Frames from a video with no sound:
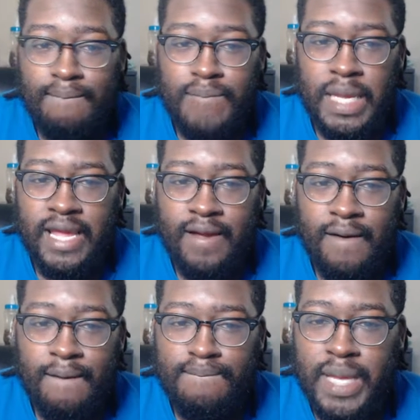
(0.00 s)
Bink,
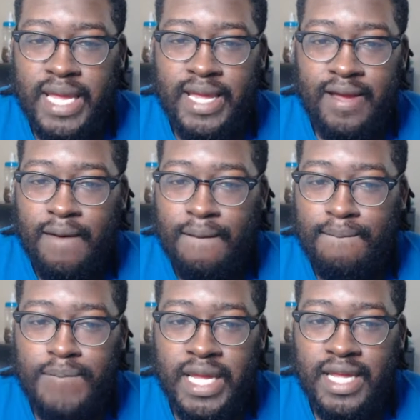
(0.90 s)
bink,
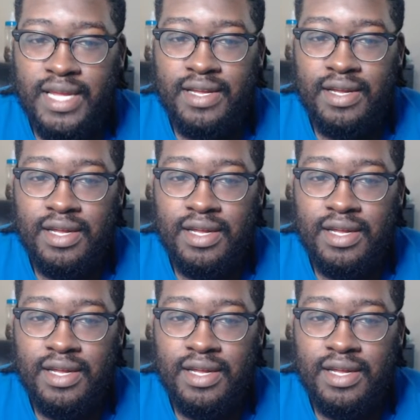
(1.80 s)
bink.